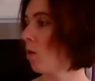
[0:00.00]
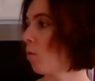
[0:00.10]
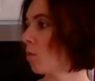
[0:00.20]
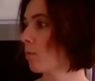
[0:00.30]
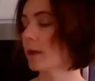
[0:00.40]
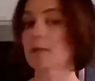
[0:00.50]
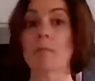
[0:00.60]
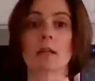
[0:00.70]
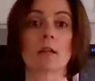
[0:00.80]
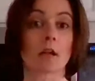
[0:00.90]
or we can
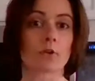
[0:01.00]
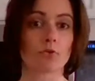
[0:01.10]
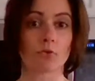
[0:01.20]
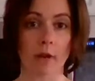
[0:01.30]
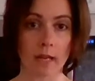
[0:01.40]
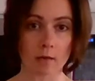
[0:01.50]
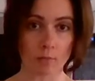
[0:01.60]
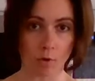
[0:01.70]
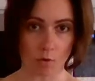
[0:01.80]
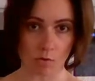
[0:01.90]
make like a
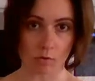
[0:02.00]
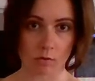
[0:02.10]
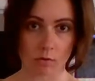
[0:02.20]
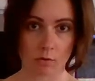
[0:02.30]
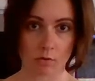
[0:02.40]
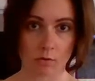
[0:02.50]
grain bowl.